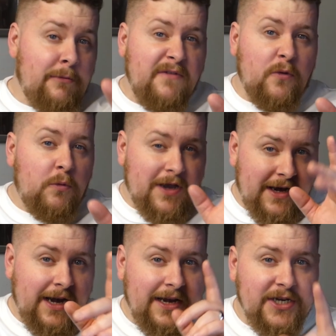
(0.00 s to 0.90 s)
However, we're
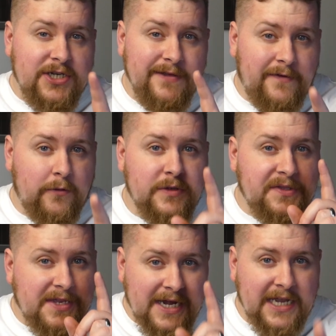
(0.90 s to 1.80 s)
going to initially
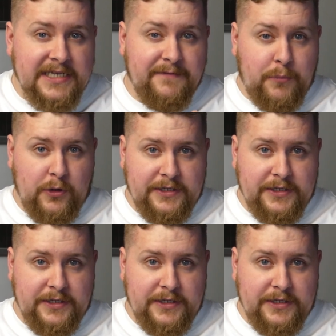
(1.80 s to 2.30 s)
focus on the negative